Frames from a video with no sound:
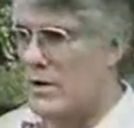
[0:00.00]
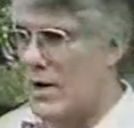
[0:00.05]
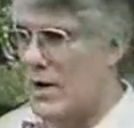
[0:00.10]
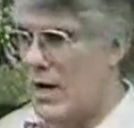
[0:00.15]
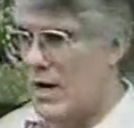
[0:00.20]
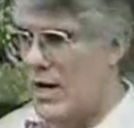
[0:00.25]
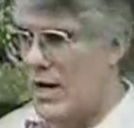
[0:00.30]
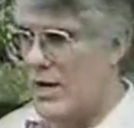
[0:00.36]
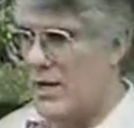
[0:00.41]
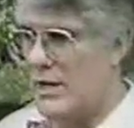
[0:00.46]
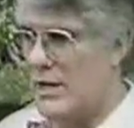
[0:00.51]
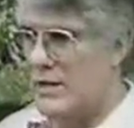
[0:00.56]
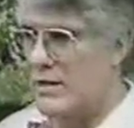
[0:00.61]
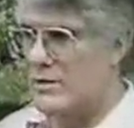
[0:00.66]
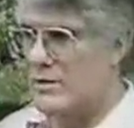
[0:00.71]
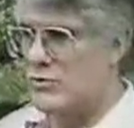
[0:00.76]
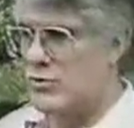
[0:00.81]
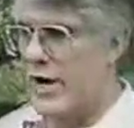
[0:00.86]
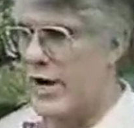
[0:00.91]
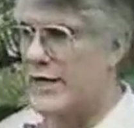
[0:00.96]
uh,
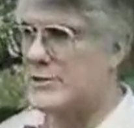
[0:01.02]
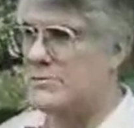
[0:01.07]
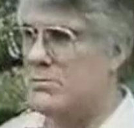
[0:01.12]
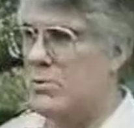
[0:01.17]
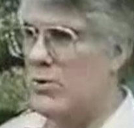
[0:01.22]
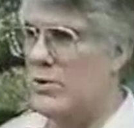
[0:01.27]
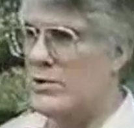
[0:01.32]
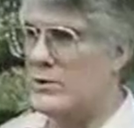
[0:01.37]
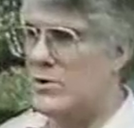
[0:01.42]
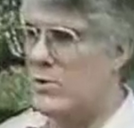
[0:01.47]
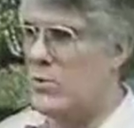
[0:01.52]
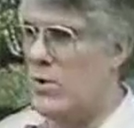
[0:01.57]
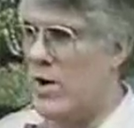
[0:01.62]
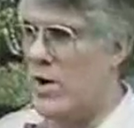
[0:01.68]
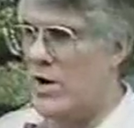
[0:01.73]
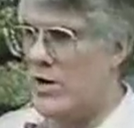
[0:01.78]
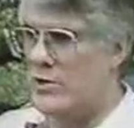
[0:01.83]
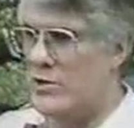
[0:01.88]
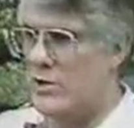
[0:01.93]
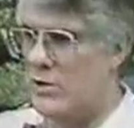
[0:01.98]
transport the
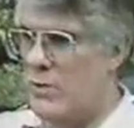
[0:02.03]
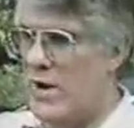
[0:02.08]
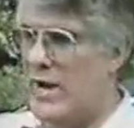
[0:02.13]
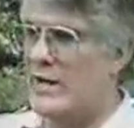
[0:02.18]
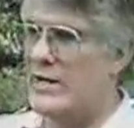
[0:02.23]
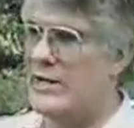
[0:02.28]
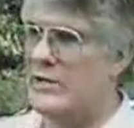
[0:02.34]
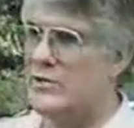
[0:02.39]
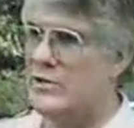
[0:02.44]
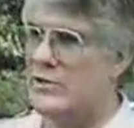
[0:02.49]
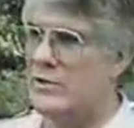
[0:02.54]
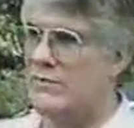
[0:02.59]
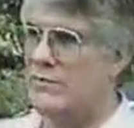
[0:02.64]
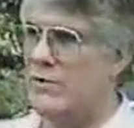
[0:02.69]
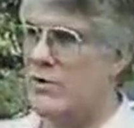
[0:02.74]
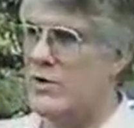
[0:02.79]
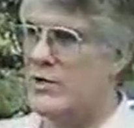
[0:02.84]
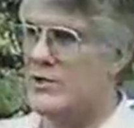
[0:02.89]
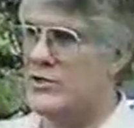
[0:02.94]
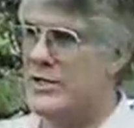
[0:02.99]
water directly to the
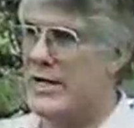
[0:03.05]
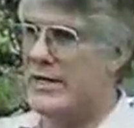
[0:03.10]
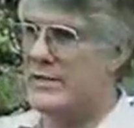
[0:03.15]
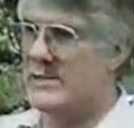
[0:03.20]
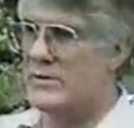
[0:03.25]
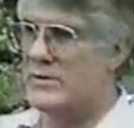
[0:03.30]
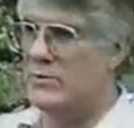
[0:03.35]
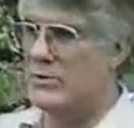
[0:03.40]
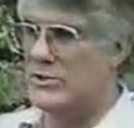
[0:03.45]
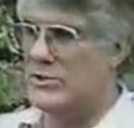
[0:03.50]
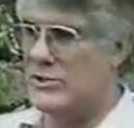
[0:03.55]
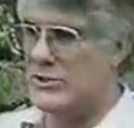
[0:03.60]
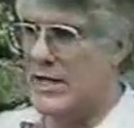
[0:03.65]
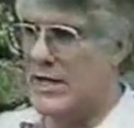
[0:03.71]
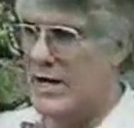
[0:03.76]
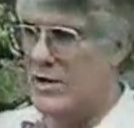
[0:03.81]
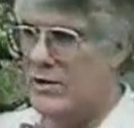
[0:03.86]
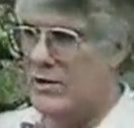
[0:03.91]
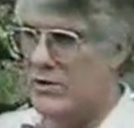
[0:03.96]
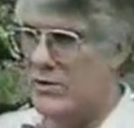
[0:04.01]
fuel injector, which is
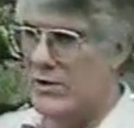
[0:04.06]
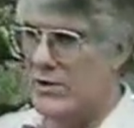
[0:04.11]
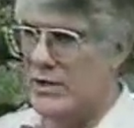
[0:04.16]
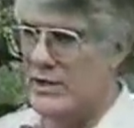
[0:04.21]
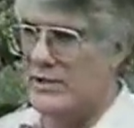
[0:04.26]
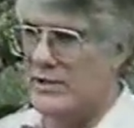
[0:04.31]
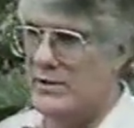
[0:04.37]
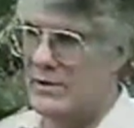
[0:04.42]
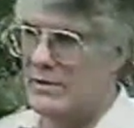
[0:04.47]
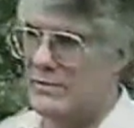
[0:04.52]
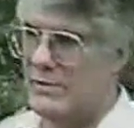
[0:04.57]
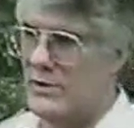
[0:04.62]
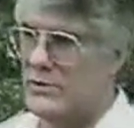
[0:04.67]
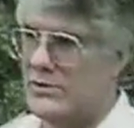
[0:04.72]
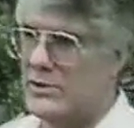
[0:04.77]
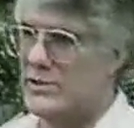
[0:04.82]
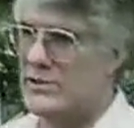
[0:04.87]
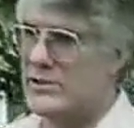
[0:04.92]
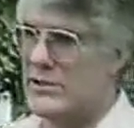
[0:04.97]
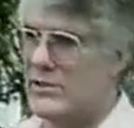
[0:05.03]
now going into the
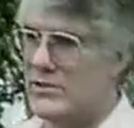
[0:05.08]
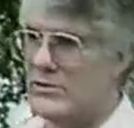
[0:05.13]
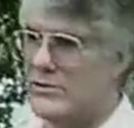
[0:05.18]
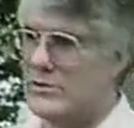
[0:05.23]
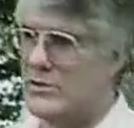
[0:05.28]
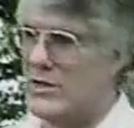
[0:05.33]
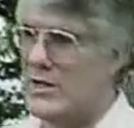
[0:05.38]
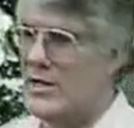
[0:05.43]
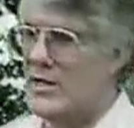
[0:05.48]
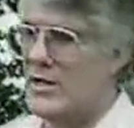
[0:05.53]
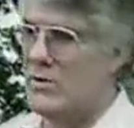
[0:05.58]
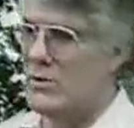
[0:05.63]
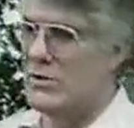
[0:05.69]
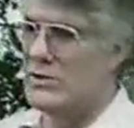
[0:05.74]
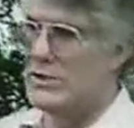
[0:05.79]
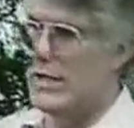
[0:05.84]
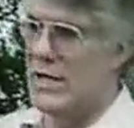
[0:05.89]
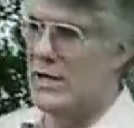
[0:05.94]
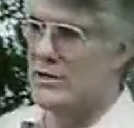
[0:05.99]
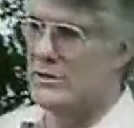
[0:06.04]
voltage zones,
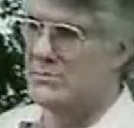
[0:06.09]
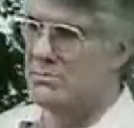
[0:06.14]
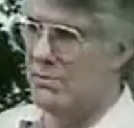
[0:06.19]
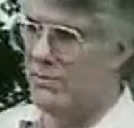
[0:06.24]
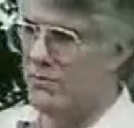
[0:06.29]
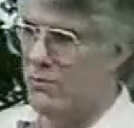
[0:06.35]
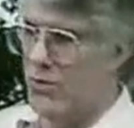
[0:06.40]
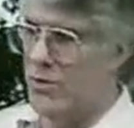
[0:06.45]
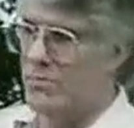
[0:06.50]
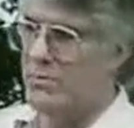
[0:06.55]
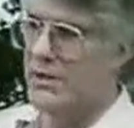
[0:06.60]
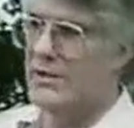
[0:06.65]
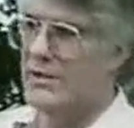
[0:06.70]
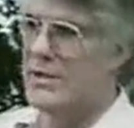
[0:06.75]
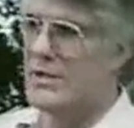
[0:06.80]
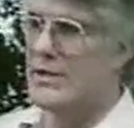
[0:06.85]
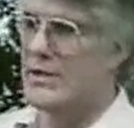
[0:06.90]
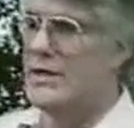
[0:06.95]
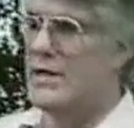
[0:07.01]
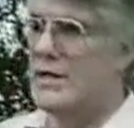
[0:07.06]
which now is performing
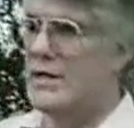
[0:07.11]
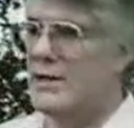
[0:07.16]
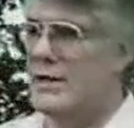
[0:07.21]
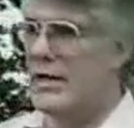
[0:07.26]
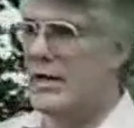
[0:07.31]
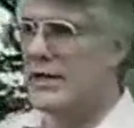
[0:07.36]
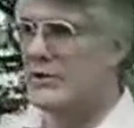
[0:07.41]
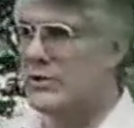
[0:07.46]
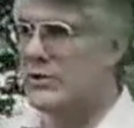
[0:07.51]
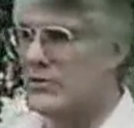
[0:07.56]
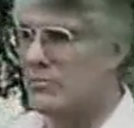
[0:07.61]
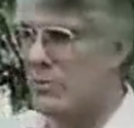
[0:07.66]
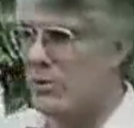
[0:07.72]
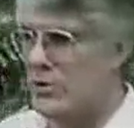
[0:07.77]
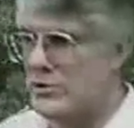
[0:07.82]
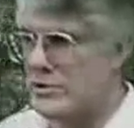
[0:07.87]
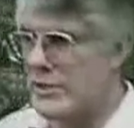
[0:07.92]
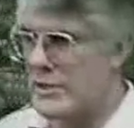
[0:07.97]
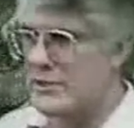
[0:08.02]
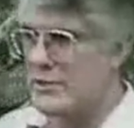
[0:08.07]
the, the electrical
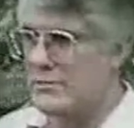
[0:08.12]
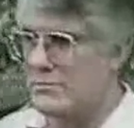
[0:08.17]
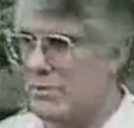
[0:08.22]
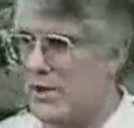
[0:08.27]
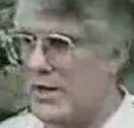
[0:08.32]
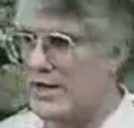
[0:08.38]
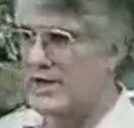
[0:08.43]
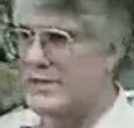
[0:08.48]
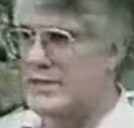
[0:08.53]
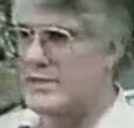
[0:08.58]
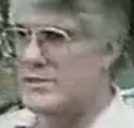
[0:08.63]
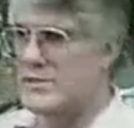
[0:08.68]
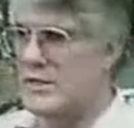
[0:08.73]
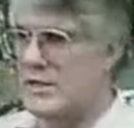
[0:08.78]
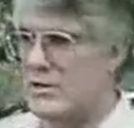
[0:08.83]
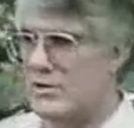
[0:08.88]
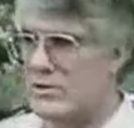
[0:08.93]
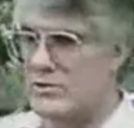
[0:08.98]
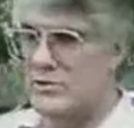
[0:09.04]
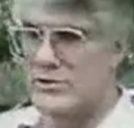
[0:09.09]
polarization process that
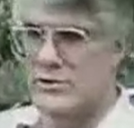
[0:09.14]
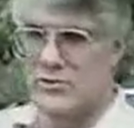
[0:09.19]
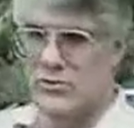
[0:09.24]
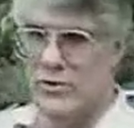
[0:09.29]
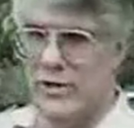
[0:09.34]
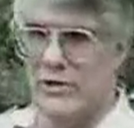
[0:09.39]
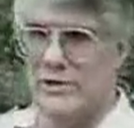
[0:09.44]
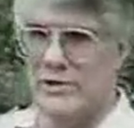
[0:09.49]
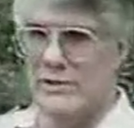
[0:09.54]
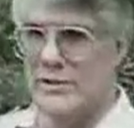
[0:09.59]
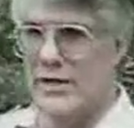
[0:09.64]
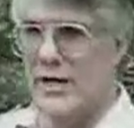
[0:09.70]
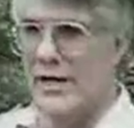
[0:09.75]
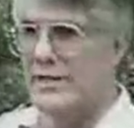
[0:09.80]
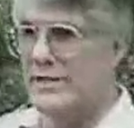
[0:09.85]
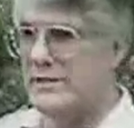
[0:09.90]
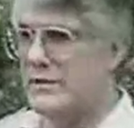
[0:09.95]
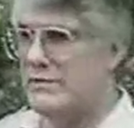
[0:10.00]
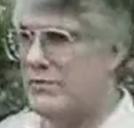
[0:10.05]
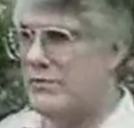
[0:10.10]
goes and triggers the
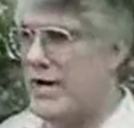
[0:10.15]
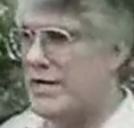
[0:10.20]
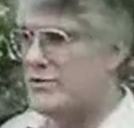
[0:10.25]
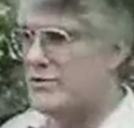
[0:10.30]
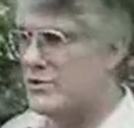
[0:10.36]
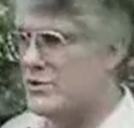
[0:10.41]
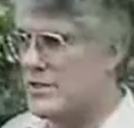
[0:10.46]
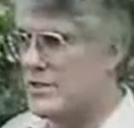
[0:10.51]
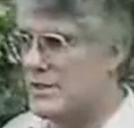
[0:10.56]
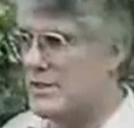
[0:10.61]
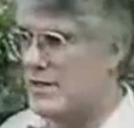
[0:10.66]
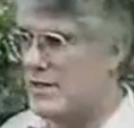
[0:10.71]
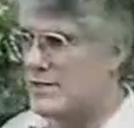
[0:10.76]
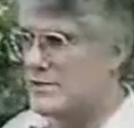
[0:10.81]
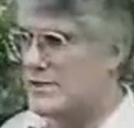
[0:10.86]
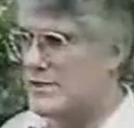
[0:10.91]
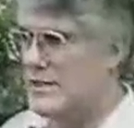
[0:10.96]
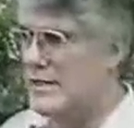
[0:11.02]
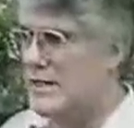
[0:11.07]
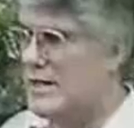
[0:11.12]
hydrogen fracturing
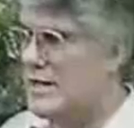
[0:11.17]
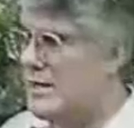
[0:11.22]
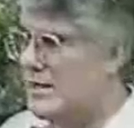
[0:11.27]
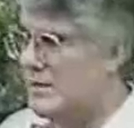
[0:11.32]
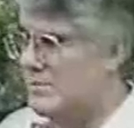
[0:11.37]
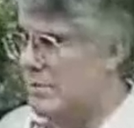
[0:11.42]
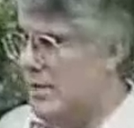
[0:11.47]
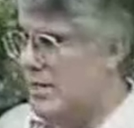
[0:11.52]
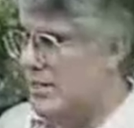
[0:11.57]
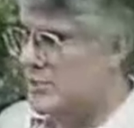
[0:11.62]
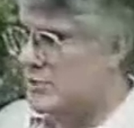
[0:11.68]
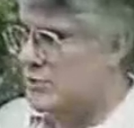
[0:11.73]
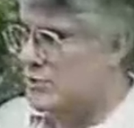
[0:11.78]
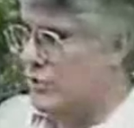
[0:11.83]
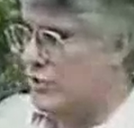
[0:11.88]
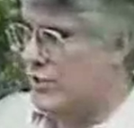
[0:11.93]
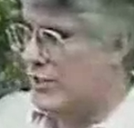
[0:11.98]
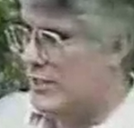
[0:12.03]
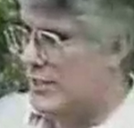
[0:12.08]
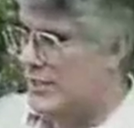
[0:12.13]
technology. But it's
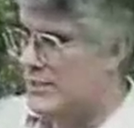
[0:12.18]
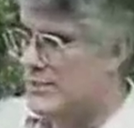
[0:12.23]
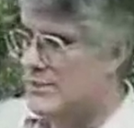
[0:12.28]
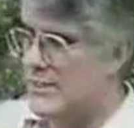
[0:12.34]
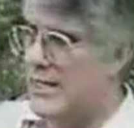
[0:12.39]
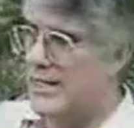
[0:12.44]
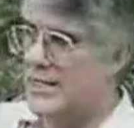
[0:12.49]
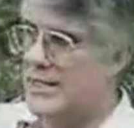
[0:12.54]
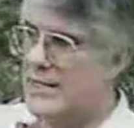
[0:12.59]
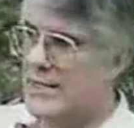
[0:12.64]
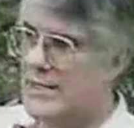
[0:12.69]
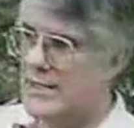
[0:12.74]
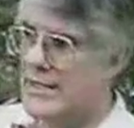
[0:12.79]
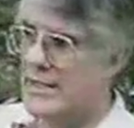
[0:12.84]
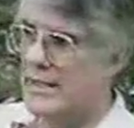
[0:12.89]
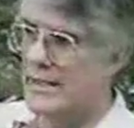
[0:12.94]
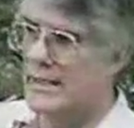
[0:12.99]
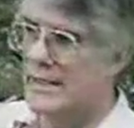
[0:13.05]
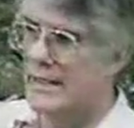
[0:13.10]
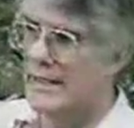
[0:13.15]
doing it inside the
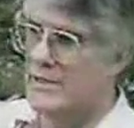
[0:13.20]
engine.